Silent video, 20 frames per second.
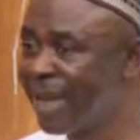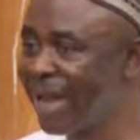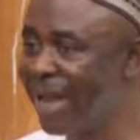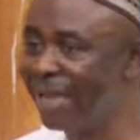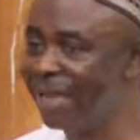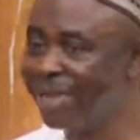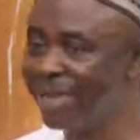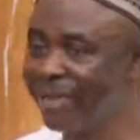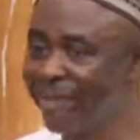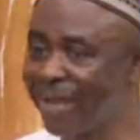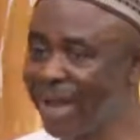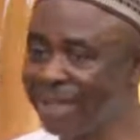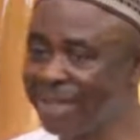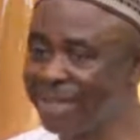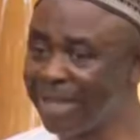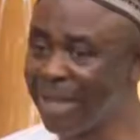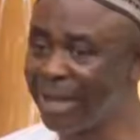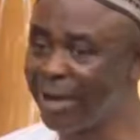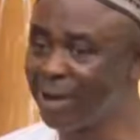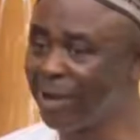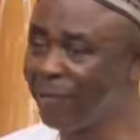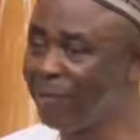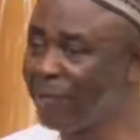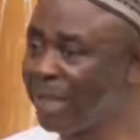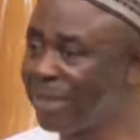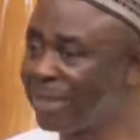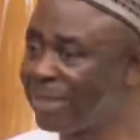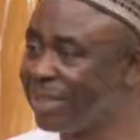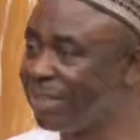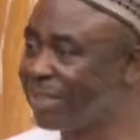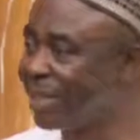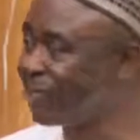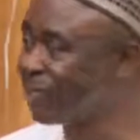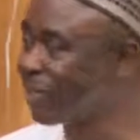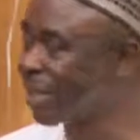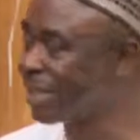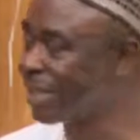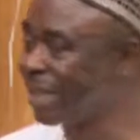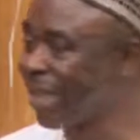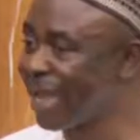And then right now, government is
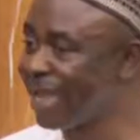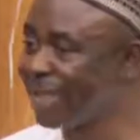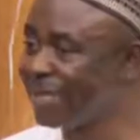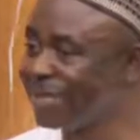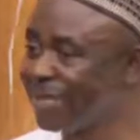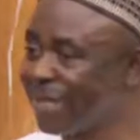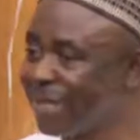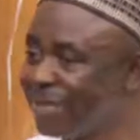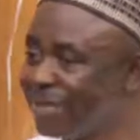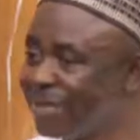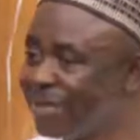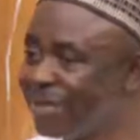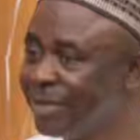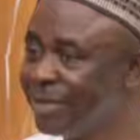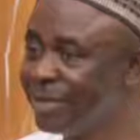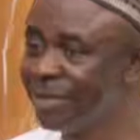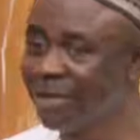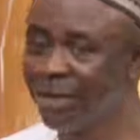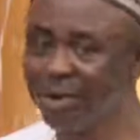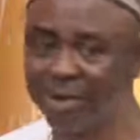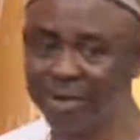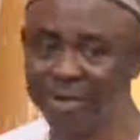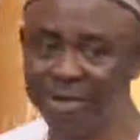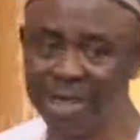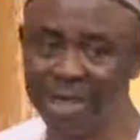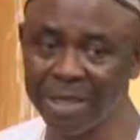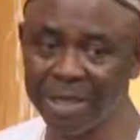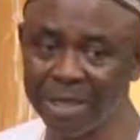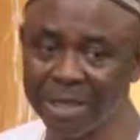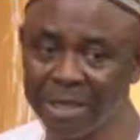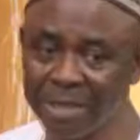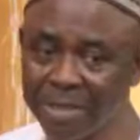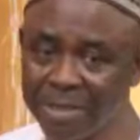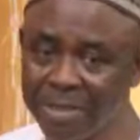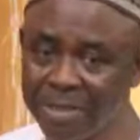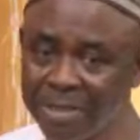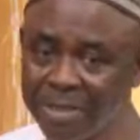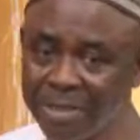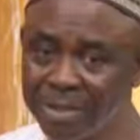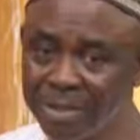emphasizing on the
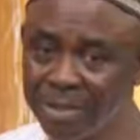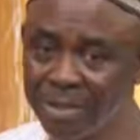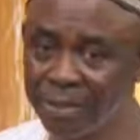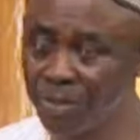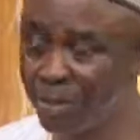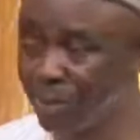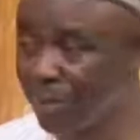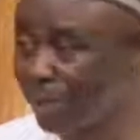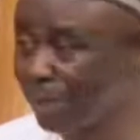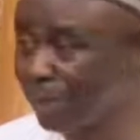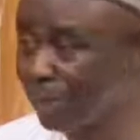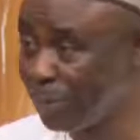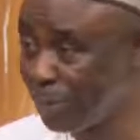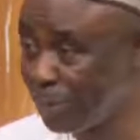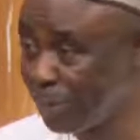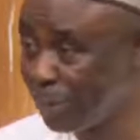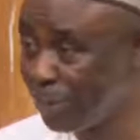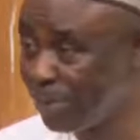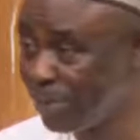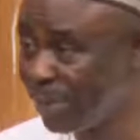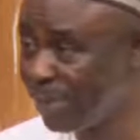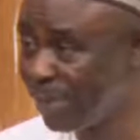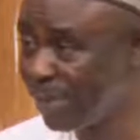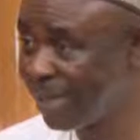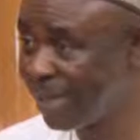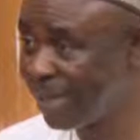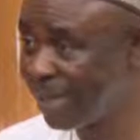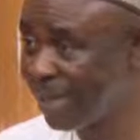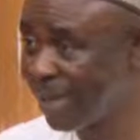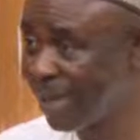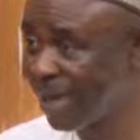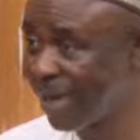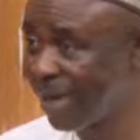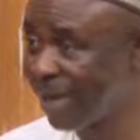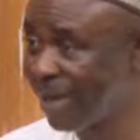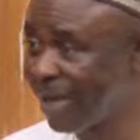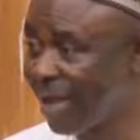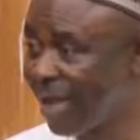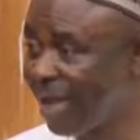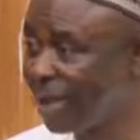need to reduce
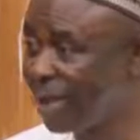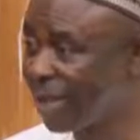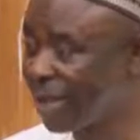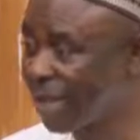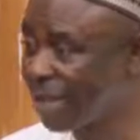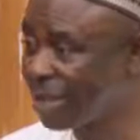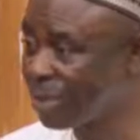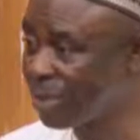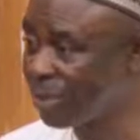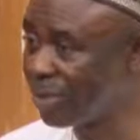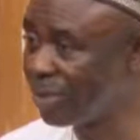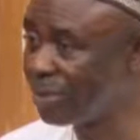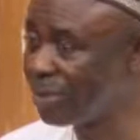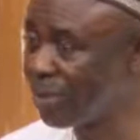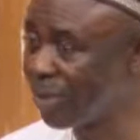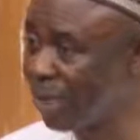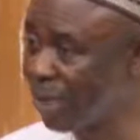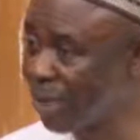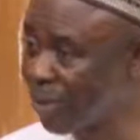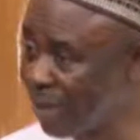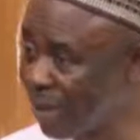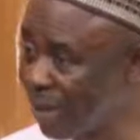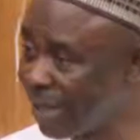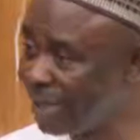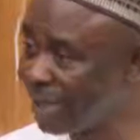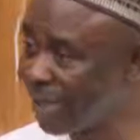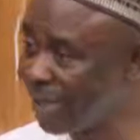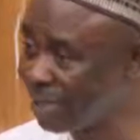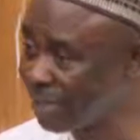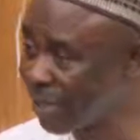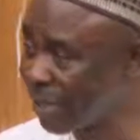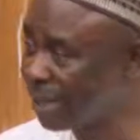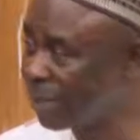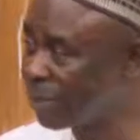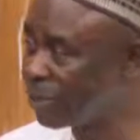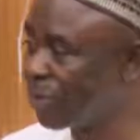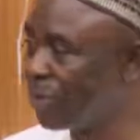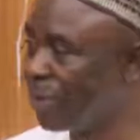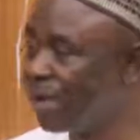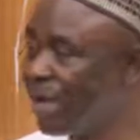allocation to recurrent
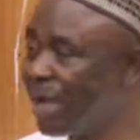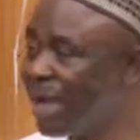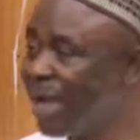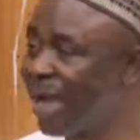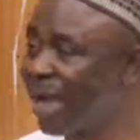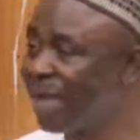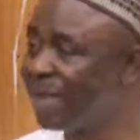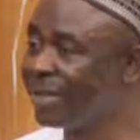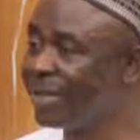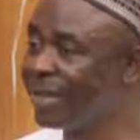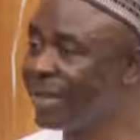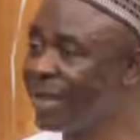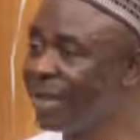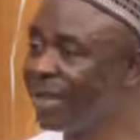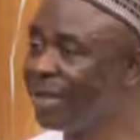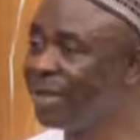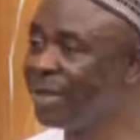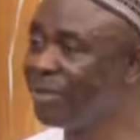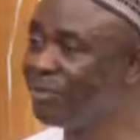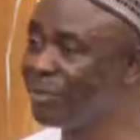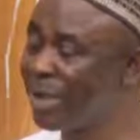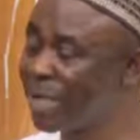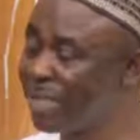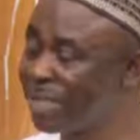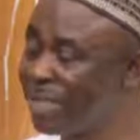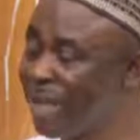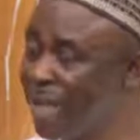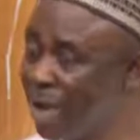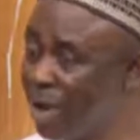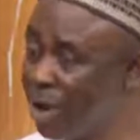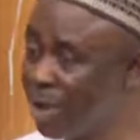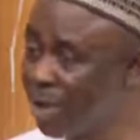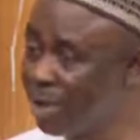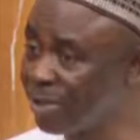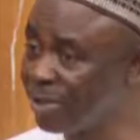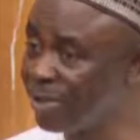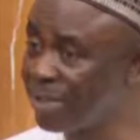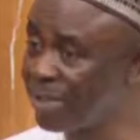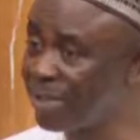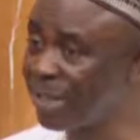expenditure. And personnel
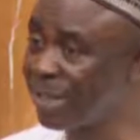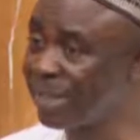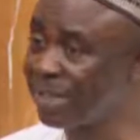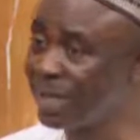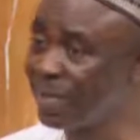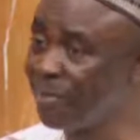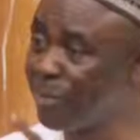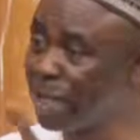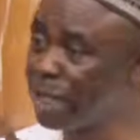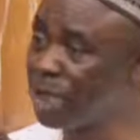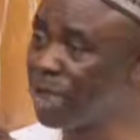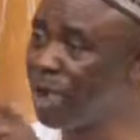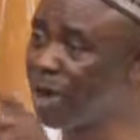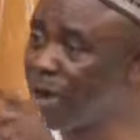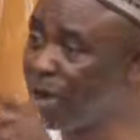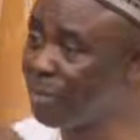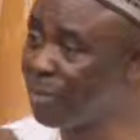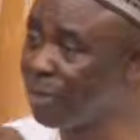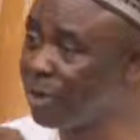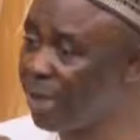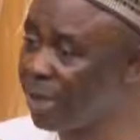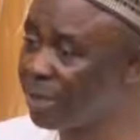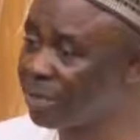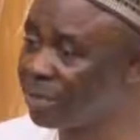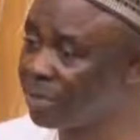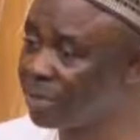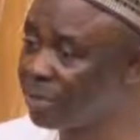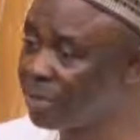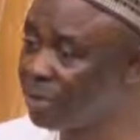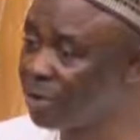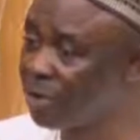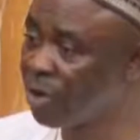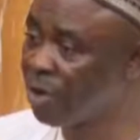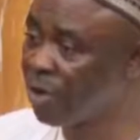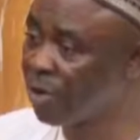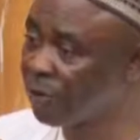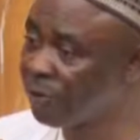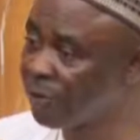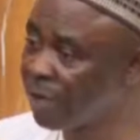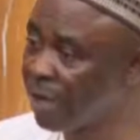cost is a major component
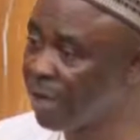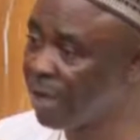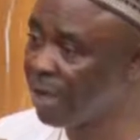of